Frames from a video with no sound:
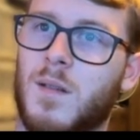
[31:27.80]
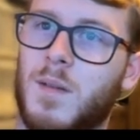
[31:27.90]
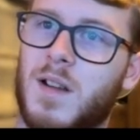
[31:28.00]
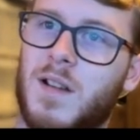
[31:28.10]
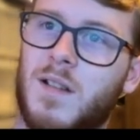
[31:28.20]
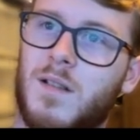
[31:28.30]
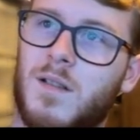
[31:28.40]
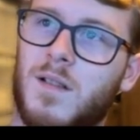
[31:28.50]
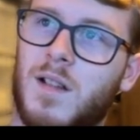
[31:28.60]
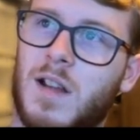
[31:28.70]
I mean,
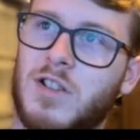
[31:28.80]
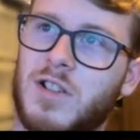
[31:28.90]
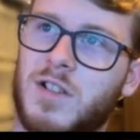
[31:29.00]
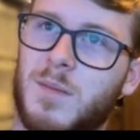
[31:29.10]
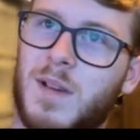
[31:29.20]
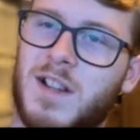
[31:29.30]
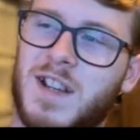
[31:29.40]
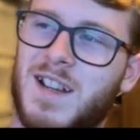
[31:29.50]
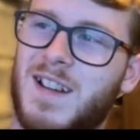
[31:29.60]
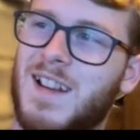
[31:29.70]
as you could
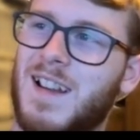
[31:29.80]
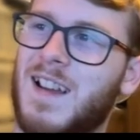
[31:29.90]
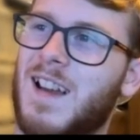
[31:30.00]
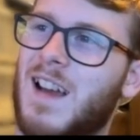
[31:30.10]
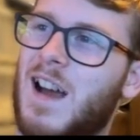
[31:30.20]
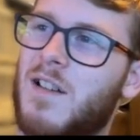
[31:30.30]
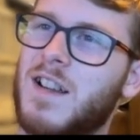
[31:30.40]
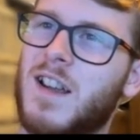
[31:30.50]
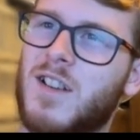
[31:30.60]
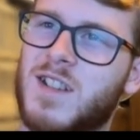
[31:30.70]
imagine. How
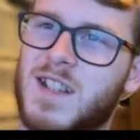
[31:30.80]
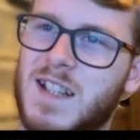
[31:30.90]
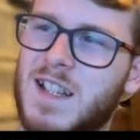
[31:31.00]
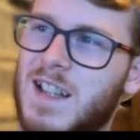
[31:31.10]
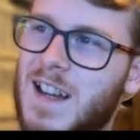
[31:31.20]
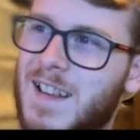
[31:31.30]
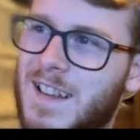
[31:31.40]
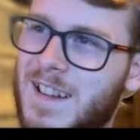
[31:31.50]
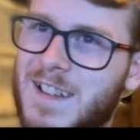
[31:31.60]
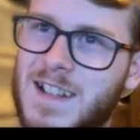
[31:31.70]
can you not see that?
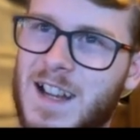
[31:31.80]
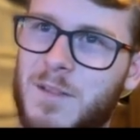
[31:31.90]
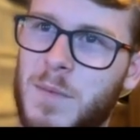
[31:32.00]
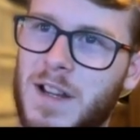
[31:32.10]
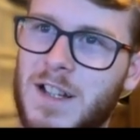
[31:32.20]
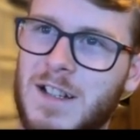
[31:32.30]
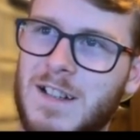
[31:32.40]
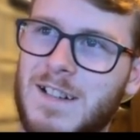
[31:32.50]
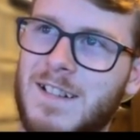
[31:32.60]
Like, checkmate.